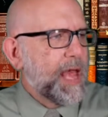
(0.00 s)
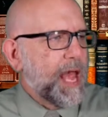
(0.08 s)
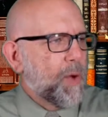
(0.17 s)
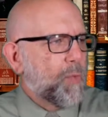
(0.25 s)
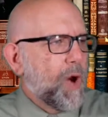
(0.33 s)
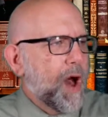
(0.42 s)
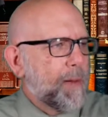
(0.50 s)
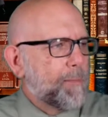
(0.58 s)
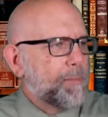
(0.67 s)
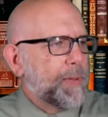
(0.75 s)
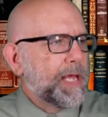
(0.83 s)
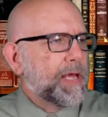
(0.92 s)
and
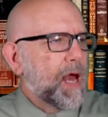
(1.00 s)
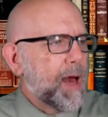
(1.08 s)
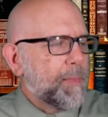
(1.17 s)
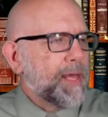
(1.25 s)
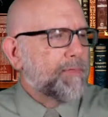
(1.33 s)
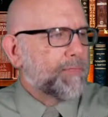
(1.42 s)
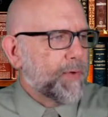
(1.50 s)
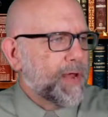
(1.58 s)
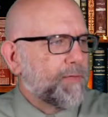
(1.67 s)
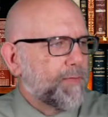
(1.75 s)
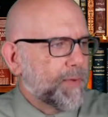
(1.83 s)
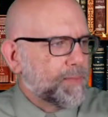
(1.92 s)
what becoming
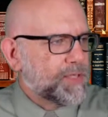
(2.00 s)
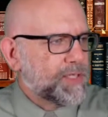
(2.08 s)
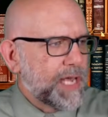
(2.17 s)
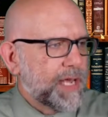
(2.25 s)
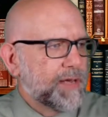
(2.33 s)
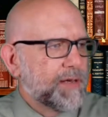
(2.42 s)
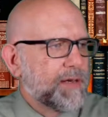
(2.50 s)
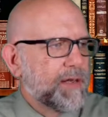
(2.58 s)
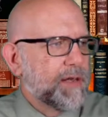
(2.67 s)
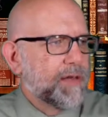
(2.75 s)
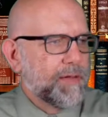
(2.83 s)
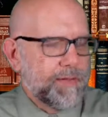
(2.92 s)
free from sin
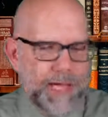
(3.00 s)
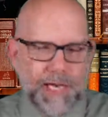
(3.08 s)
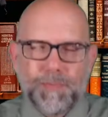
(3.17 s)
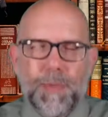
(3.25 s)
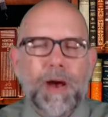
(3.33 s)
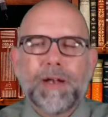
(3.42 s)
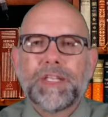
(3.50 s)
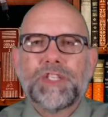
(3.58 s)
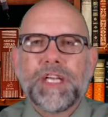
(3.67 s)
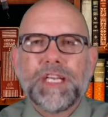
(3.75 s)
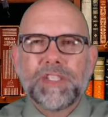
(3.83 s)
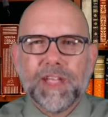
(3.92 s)
that his
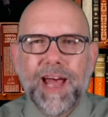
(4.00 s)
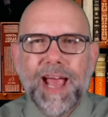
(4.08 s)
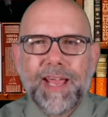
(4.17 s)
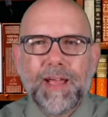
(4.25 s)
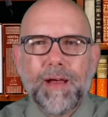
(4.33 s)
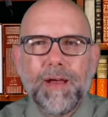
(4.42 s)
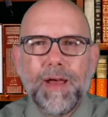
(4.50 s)
bondage is like.